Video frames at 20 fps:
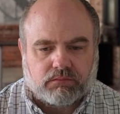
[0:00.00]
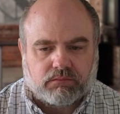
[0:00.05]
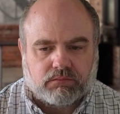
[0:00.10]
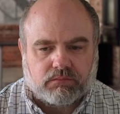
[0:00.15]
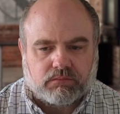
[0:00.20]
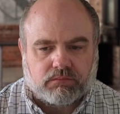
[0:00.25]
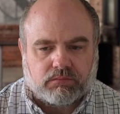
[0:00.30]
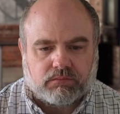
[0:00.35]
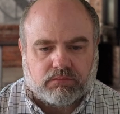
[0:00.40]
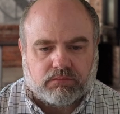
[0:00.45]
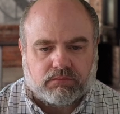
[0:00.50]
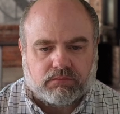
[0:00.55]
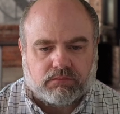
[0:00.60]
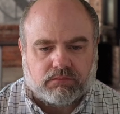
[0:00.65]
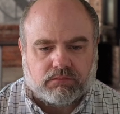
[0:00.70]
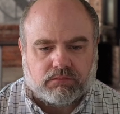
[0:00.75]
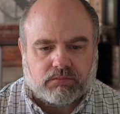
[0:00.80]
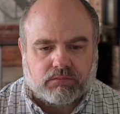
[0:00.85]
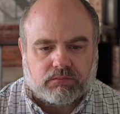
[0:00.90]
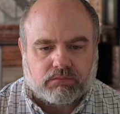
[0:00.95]

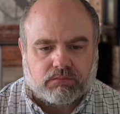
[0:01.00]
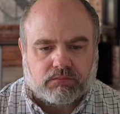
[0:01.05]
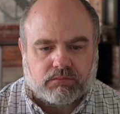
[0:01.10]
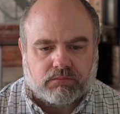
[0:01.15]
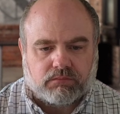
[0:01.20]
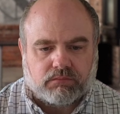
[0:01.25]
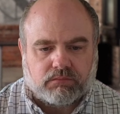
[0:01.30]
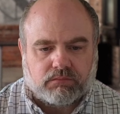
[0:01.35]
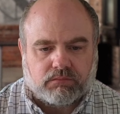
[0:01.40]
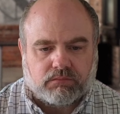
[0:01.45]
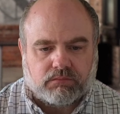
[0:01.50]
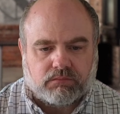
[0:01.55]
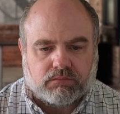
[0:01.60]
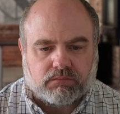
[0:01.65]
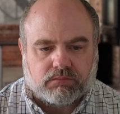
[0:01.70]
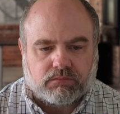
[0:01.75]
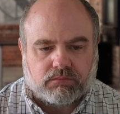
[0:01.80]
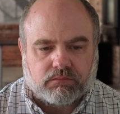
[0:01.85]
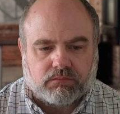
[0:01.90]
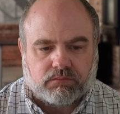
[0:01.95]

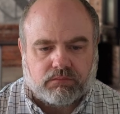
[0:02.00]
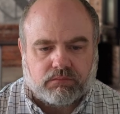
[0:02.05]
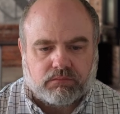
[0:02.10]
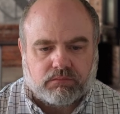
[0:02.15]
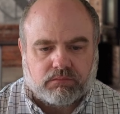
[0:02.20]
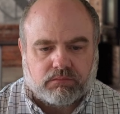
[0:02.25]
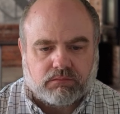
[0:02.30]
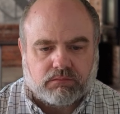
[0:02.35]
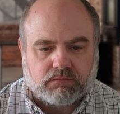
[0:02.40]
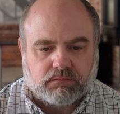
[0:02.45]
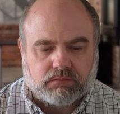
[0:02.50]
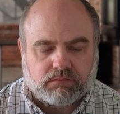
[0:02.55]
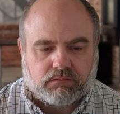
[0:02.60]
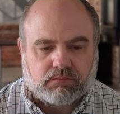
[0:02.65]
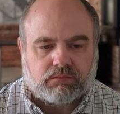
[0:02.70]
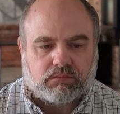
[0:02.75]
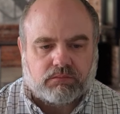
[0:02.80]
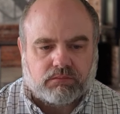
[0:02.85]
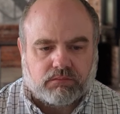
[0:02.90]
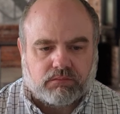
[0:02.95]

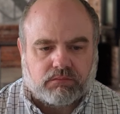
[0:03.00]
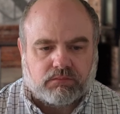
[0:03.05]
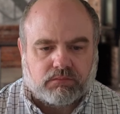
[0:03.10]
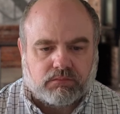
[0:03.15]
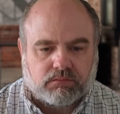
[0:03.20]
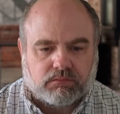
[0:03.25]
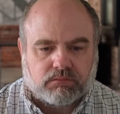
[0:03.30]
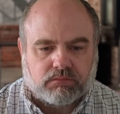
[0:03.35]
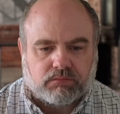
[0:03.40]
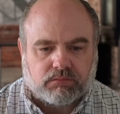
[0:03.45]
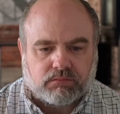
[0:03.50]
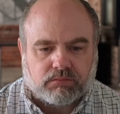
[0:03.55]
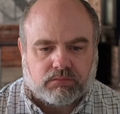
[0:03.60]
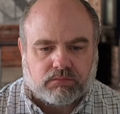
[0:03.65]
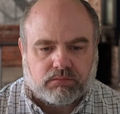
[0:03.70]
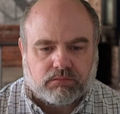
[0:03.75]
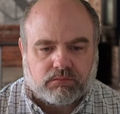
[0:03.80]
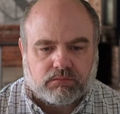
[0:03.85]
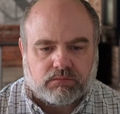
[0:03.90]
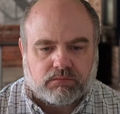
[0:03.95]

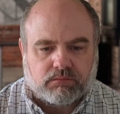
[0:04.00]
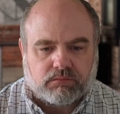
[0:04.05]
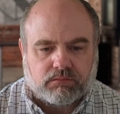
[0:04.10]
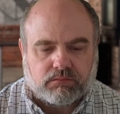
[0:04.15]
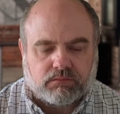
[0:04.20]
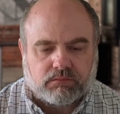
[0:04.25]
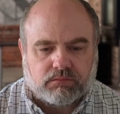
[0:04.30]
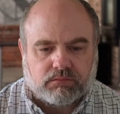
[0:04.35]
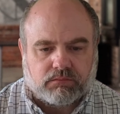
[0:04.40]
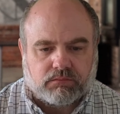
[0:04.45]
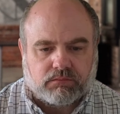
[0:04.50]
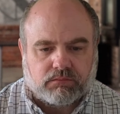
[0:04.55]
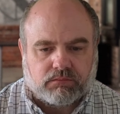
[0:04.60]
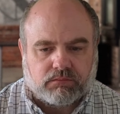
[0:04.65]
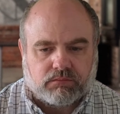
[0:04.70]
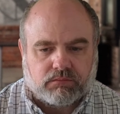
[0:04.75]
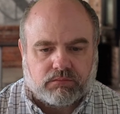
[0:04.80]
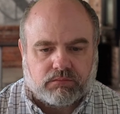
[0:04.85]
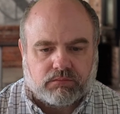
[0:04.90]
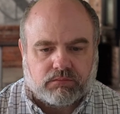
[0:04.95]

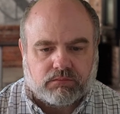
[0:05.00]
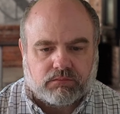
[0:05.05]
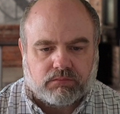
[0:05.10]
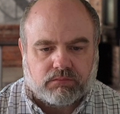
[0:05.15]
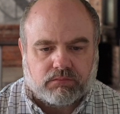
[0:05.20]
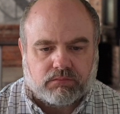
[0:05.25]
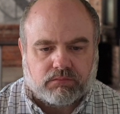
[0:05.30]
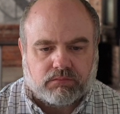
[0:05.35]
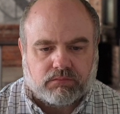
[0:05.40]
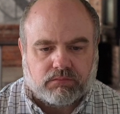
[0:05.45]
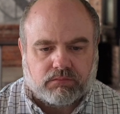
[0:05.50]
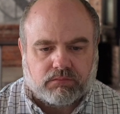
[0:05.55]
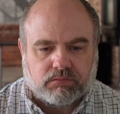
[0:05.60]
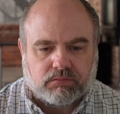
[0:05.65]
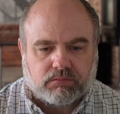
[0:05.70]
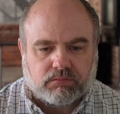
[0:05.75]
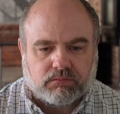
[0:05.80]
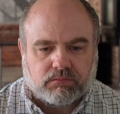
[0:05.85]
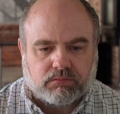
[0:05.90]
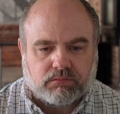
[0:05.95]

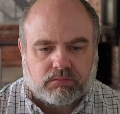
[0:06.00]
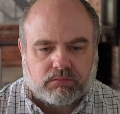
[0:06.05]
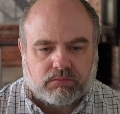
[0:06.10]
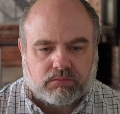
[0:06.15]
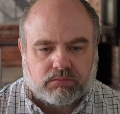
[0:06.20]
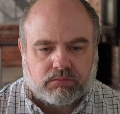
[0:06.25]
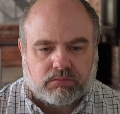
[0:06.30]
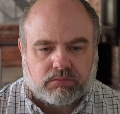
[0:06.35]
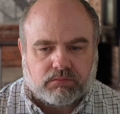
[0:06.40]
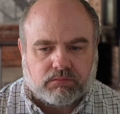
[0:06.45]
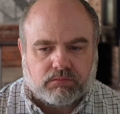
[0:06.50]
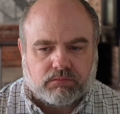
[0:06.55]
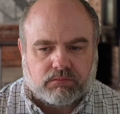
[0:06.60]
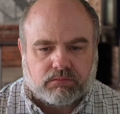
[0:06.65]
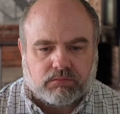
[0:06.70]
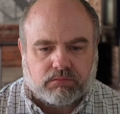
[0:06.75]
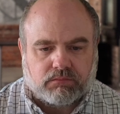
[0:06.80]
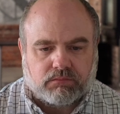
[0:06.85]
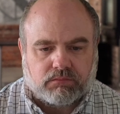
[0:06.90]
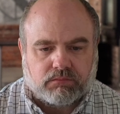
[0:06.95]

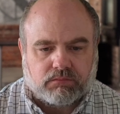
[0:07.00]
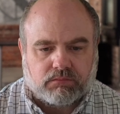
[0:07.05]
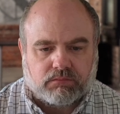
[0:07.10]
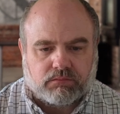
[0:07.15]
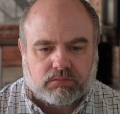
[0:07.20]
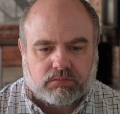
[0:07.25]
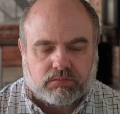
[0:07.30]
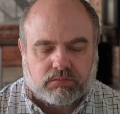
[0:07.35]
No words are spoken by the person on screen.